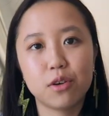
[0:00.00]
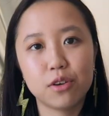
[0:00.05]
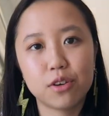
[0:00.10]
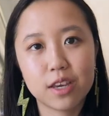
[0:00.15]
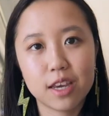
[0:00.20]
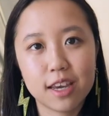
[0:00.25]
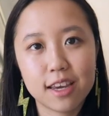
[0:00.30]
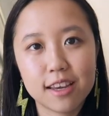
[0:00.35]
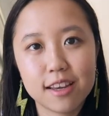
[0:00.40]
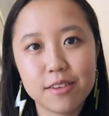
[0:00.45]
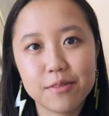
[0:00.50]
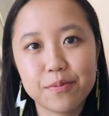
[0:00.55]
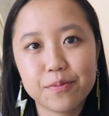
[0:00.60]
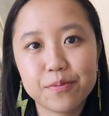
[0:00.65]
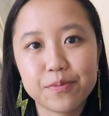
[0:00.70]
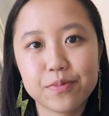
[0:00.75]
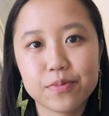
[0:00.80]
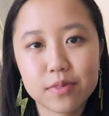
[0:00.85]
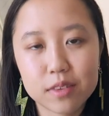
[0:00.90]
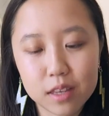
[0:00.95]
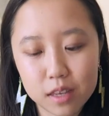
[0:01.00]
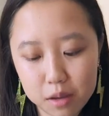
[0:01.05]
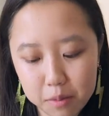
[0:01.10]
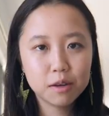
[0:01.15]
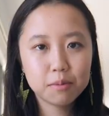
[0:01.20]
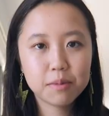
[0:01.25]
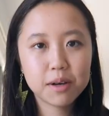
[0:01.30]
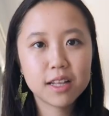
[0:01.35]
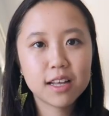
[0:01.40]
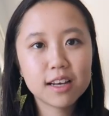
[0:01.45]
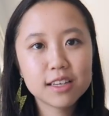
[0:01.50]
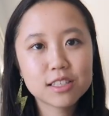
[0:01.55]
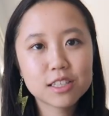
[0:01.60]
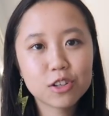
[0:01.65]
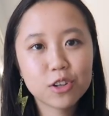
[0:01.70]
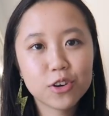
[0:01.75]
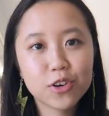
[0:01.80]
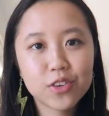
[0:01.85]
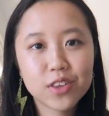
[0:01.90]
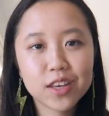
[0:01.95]
low-key my
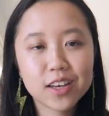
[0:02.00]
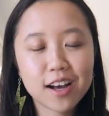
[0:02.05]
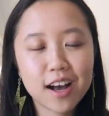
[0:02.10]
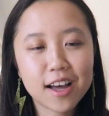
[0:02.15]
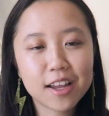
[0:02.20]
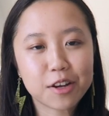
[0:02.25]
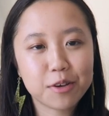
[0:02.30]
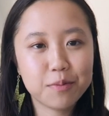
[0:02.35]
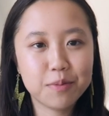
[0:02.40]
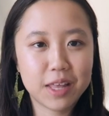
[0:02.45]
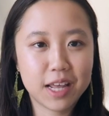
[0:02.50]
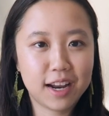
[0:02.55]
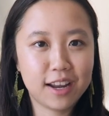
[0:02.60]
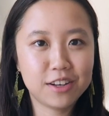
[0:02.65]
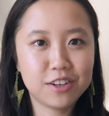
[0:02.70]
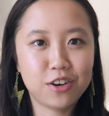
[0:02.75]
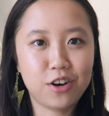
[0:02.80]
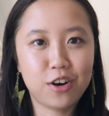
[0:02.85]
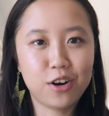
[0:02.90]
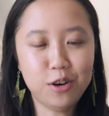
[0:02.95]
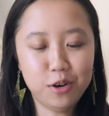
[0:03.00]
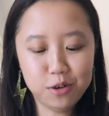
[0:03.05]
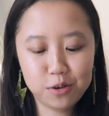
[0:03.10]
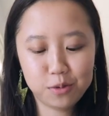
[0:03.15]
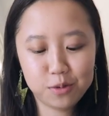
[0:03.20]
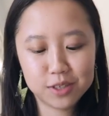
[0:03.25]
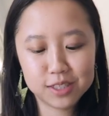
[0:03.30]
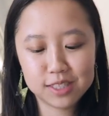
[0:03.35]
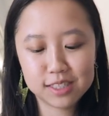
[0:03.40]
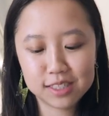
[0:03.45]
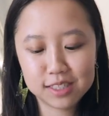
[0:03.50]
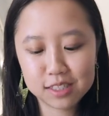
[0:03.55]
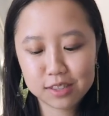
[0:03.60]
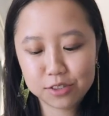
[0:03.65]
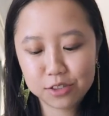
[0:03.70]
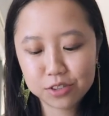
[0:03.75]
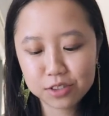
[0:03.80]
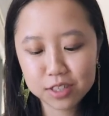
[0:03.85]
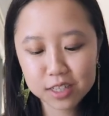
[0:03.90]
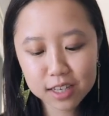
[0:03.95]
last clothing item that I got was this
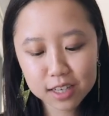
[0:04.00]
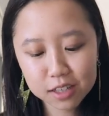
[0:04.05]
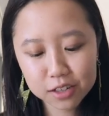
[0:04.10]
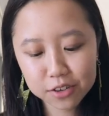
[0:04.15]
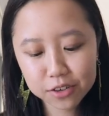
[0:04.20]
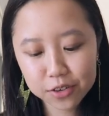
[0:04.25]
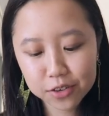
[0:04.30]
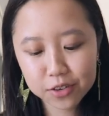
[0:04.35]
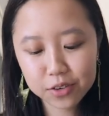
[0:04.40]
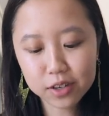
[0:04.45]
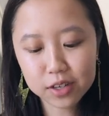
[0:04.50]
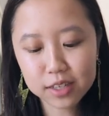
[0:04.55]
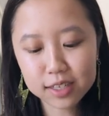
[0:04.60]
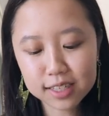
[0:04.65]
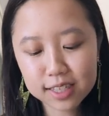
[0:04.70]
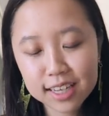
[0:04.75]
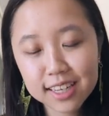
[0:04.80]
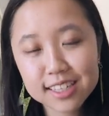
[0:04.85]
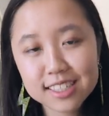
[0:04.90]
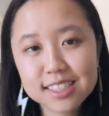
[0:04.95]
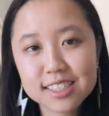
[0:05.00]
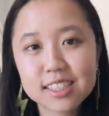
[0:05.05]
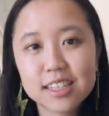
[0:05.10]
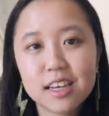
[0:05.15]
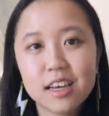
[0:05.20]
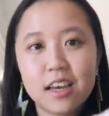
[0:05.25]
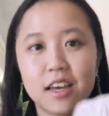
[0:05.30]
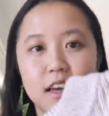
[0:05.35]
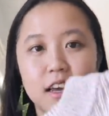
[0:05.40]
Uniqlo knit